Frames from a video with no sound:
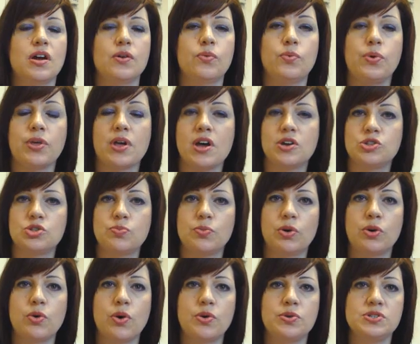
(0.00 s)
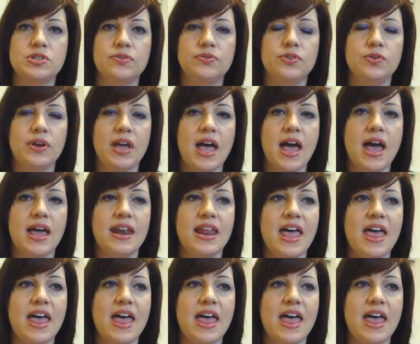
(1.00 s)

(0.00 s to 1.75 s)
with customer quotes if you can.